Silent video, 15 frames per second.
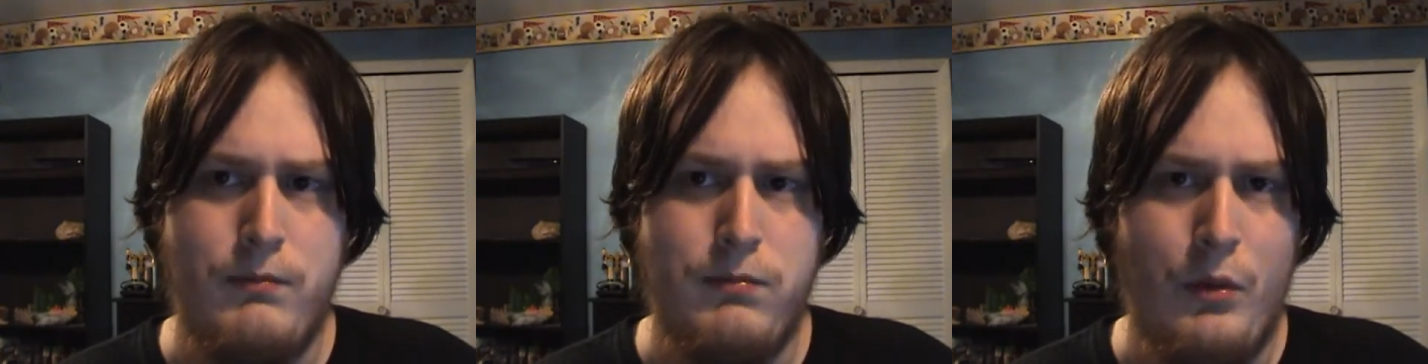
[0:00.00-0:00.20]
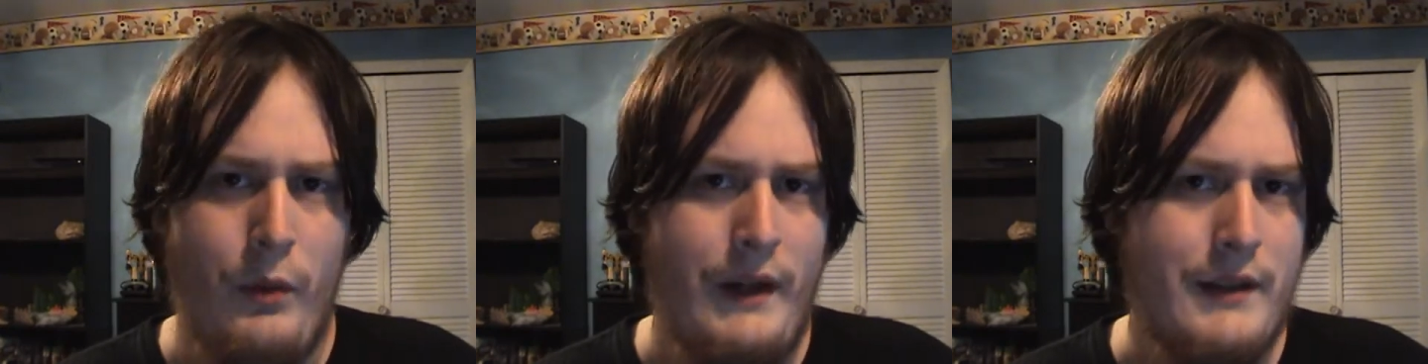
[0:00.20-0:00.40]

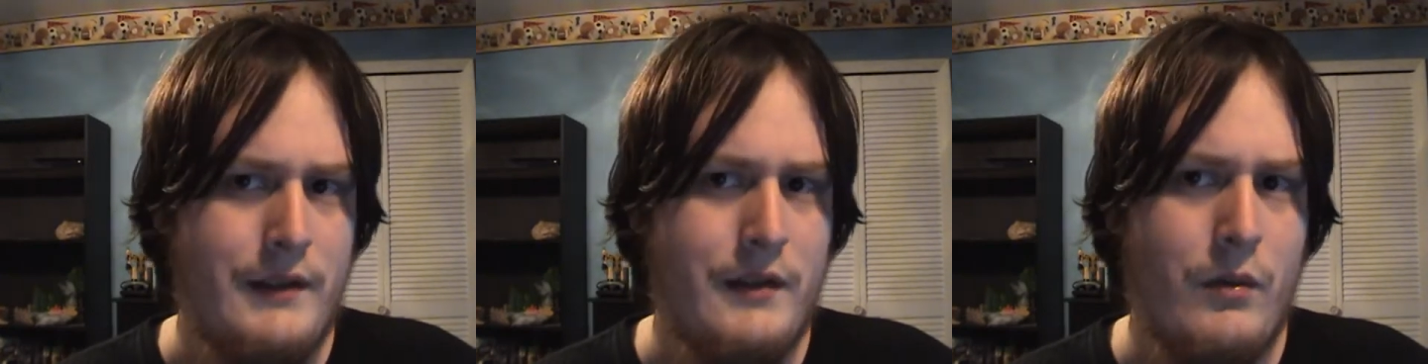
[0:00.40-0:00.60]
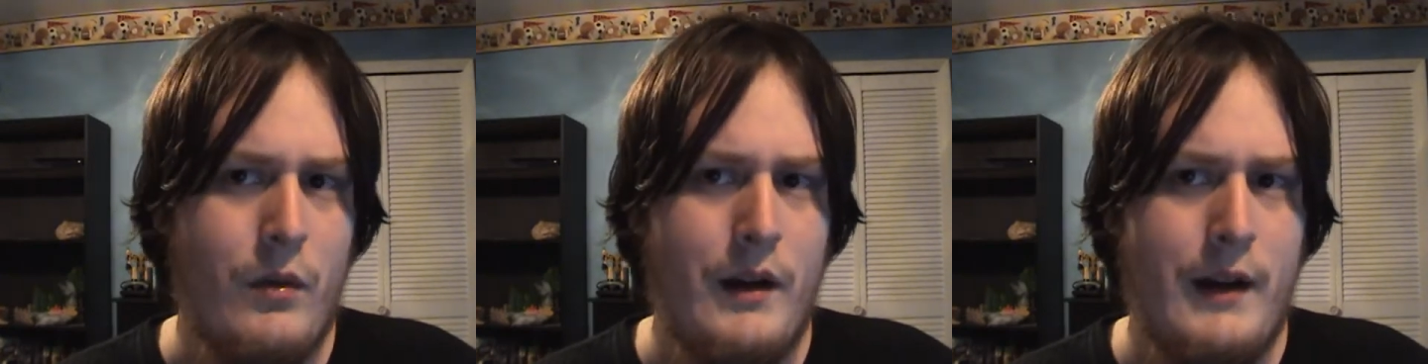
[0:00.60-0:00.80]
boys
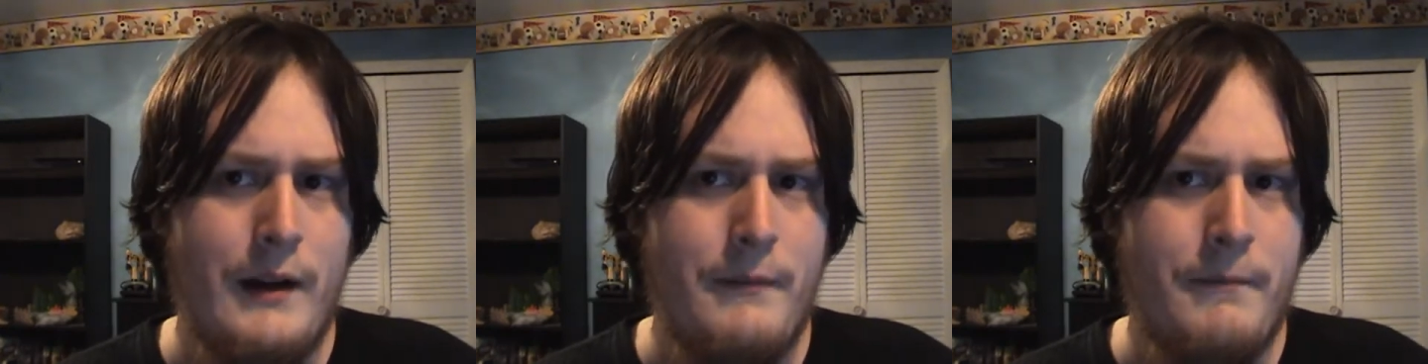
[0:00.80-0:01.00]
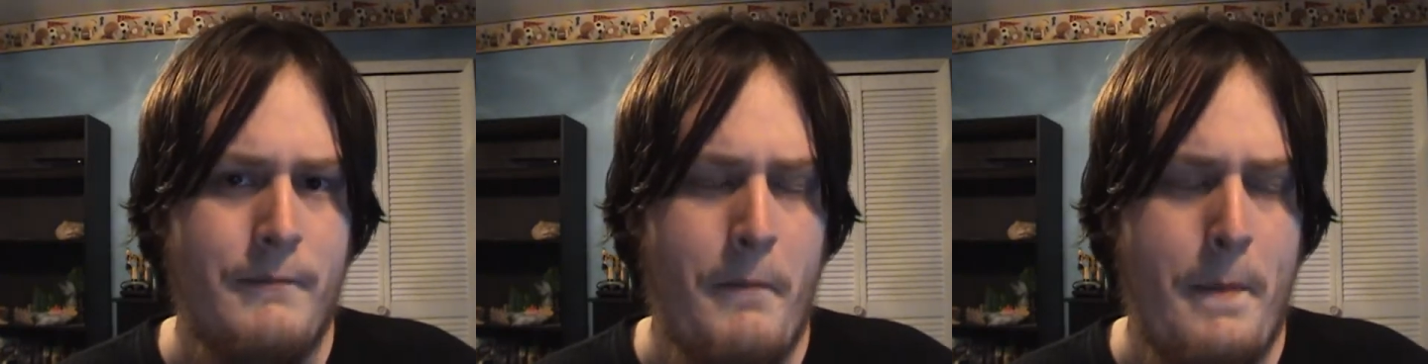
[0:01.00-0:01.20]

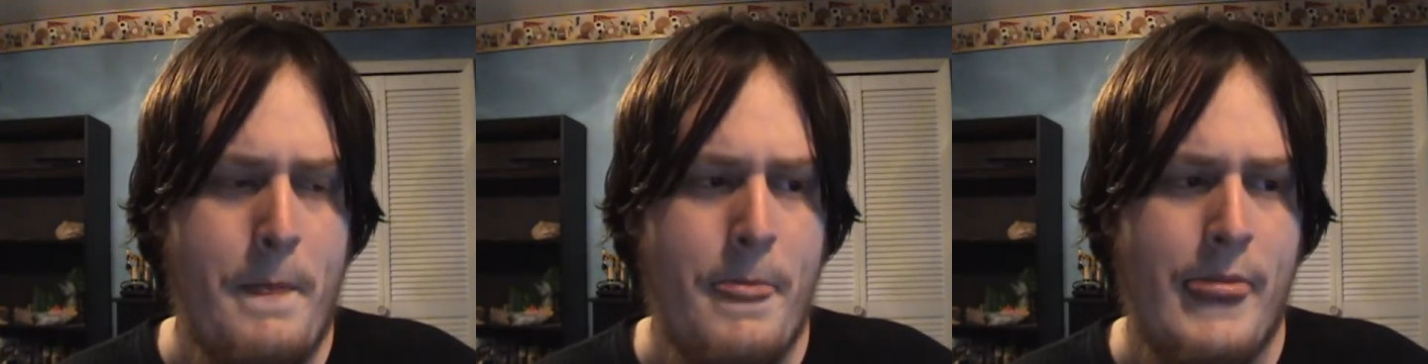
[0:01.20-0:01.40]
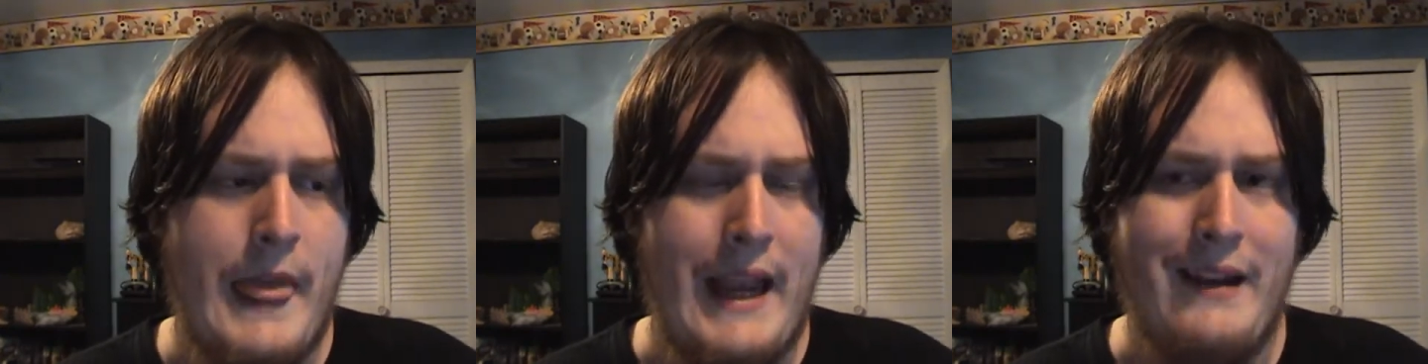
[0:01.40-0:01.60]
squad.
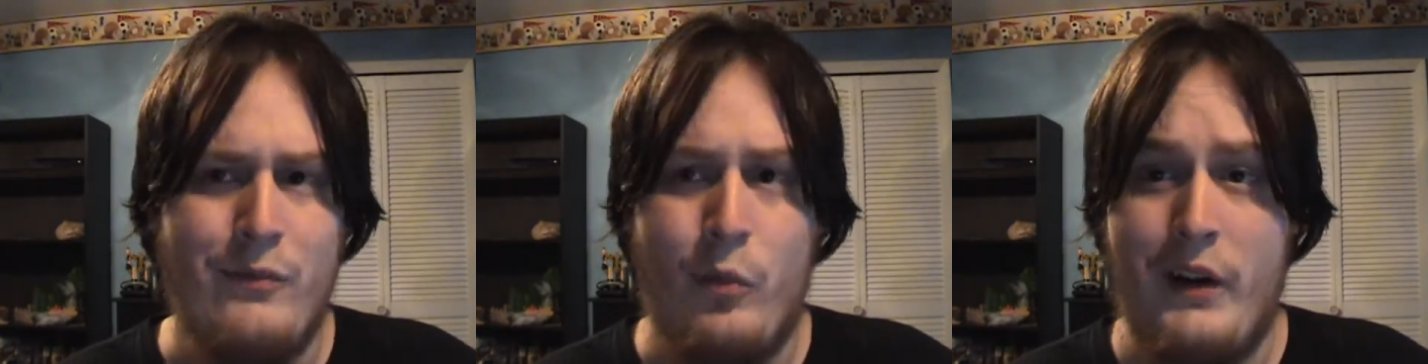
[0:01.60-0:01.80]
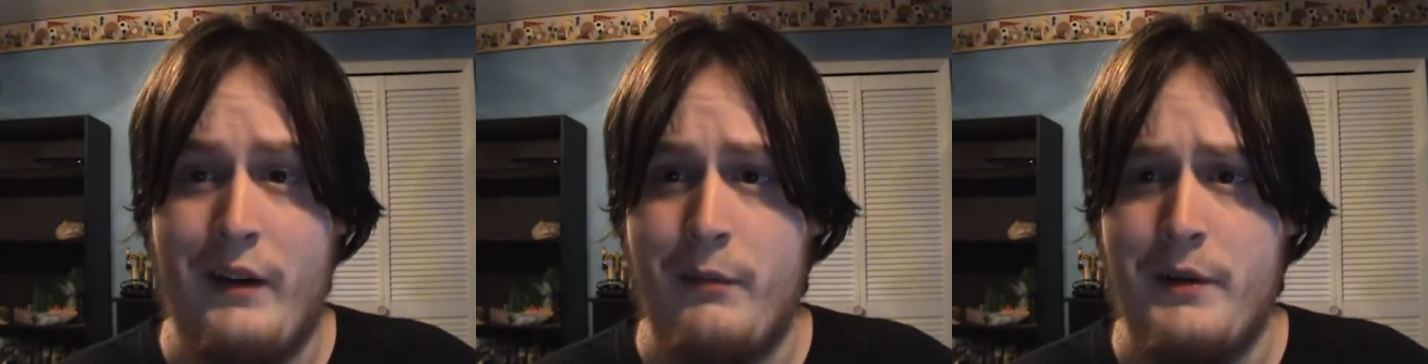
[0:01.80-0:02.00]
He had
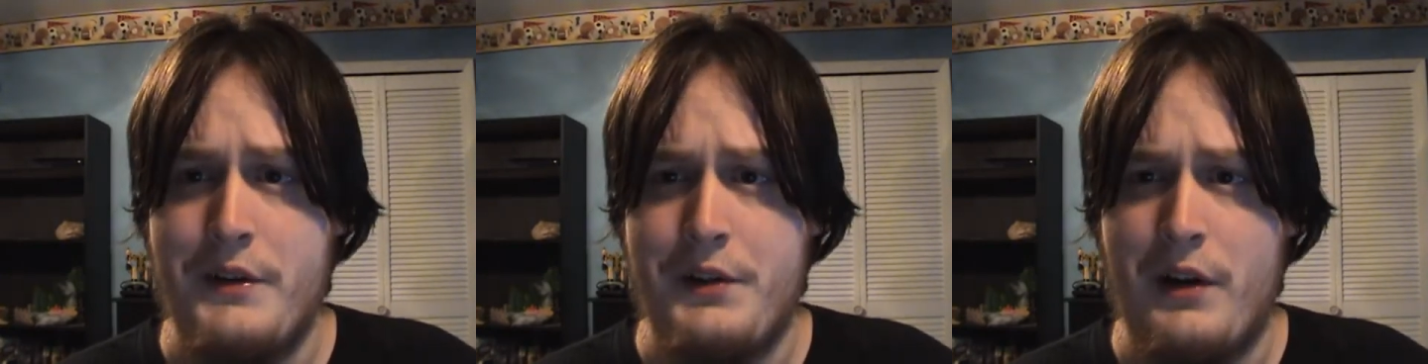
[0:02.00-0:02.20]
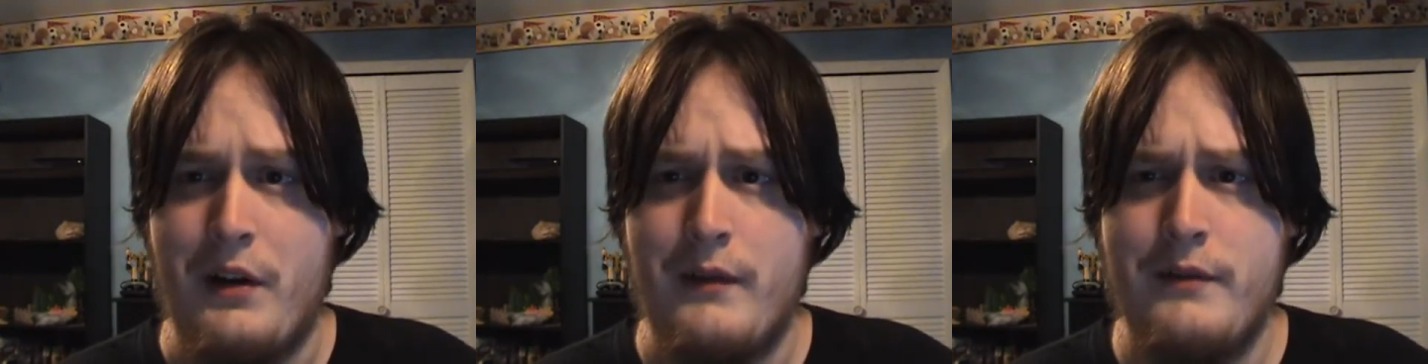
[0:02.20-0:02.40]
1 in
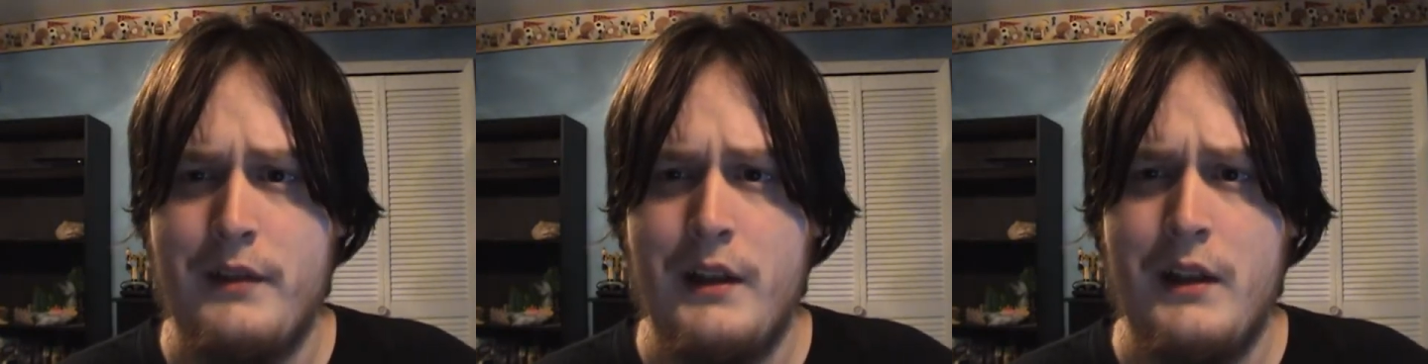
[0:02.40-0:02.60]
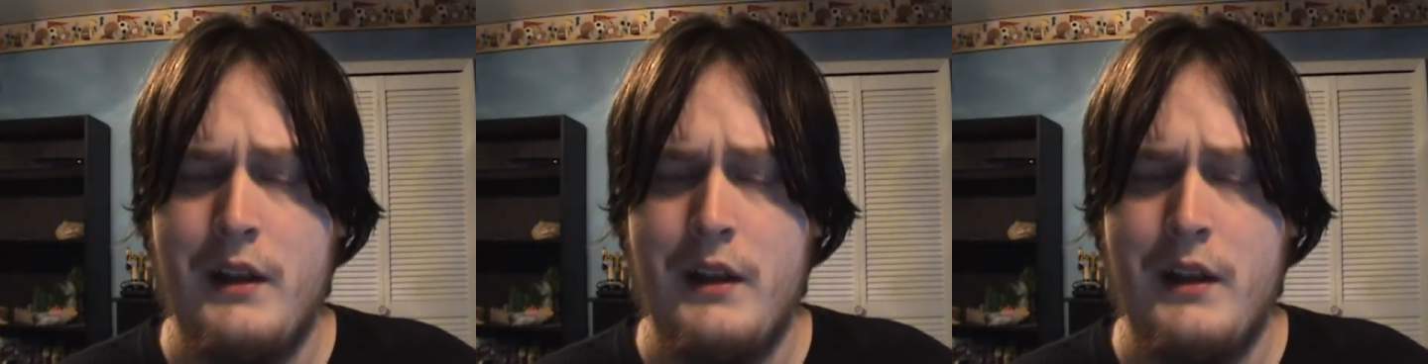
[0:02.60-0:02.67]
reserve.